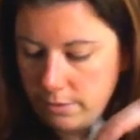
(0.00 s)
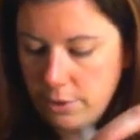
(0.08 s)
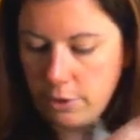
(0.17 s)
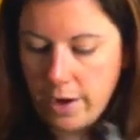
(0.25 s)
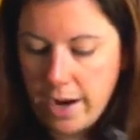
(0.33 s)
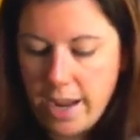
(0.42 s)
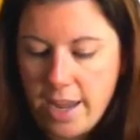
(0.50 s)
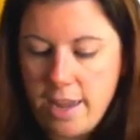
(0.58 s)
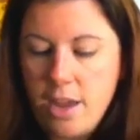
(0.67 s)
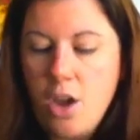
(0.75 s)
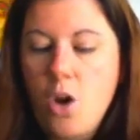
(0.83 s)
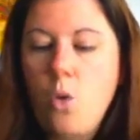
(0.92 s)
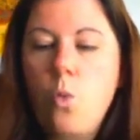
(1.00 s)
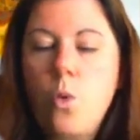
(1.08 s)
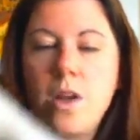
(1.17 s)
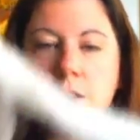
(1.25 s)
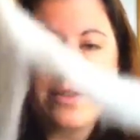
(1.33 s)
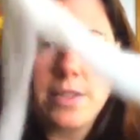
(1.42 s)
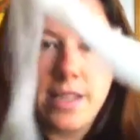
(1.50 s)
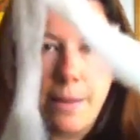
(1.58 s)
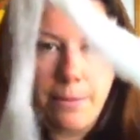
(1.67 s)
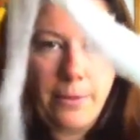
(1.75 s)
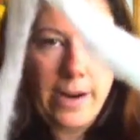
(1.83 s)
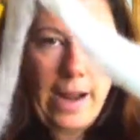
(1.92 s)
gray will
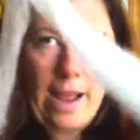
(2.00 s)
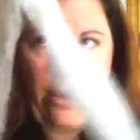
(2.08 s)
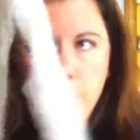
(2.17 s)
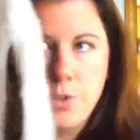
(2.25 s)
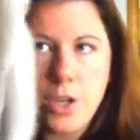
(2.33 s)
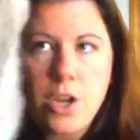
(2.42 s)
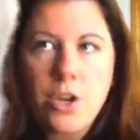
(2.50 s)
separate out.